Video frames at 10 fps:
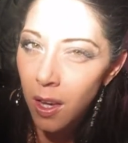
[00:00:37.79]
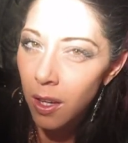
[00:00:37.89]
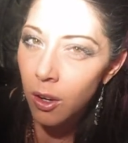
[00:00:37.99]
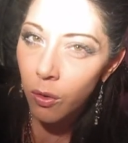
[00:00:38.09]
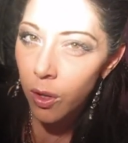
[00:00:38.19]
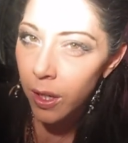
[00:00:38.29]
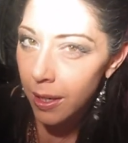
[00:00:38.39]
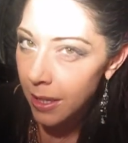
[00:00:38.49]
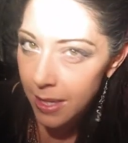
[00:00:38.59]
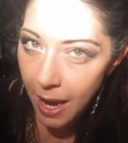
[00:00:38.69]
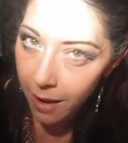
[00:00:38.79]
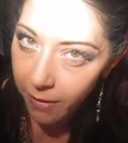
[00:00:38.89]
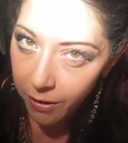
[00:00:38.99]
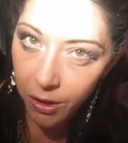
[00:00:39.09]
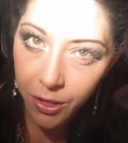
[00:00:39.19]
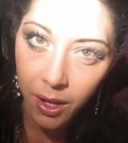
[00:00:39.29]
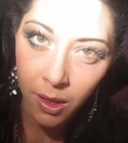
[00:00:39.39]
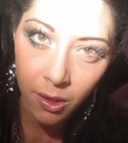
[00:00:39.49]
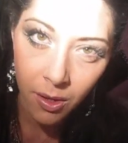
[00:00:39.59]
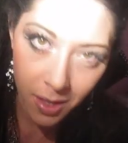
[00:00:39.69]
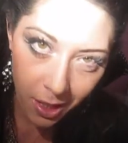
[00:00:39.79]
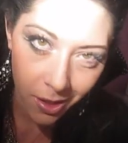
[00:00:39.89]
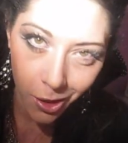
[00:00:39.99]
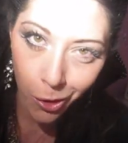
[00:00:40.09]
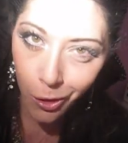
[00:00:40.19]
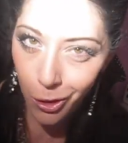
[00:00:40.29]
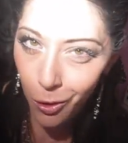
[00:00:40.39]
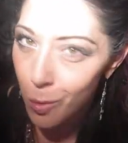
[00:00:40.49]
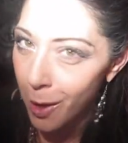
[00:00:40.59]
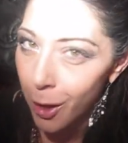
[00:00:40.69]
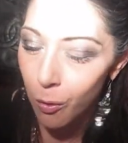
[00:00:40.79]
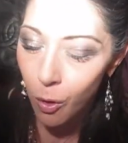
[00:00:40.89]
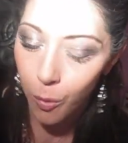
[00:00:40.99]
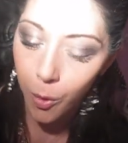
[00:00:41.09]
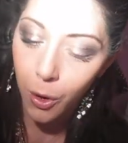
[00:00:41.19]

You don't really need to have everything. There's things that you can do to make your own.